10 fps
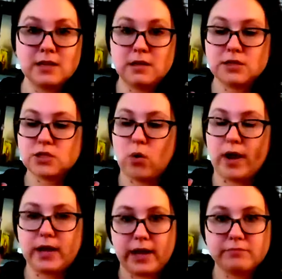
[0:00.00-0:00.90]
so
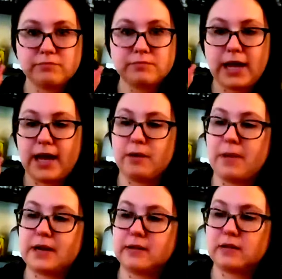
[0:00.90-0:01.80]
I kind of made
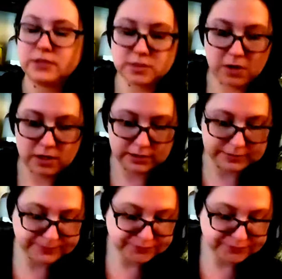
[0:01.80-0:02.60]
it a little smaller.